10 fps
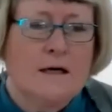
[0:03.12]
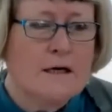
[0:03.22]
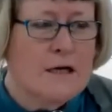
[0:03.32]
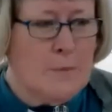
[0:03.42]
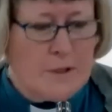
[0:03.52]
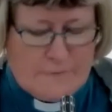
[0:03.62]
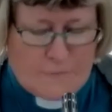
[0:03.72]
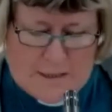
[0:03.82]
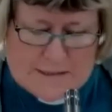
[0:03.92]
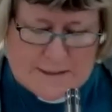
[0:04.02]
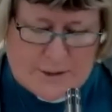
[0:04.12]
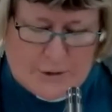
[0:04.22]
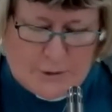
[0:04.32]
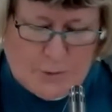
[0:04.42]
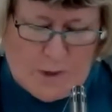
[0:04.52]
A couple of weeks
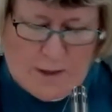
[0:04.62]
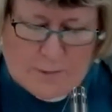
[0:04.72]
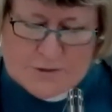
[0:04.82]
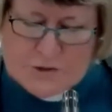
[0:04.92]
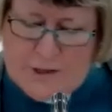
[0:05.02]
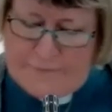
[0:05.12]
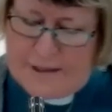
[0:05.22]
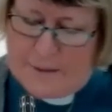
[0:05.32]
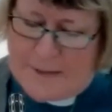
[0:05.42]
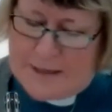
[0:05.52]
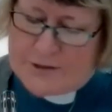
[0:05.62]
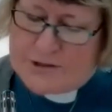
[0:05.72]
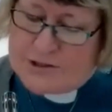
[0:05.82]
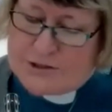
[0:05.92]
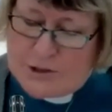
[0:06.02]
ago, I was travelling back
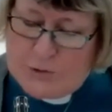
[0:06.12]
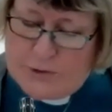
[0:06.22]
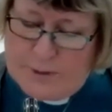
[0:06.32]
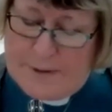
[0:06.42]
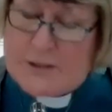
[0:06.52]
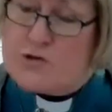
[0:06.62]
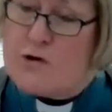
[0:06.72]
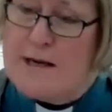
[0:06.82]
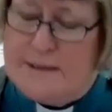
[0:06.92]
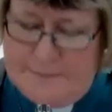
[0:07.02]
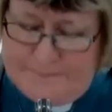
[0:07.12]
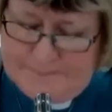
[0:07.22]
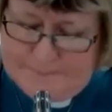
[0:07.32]
to Stoke by train,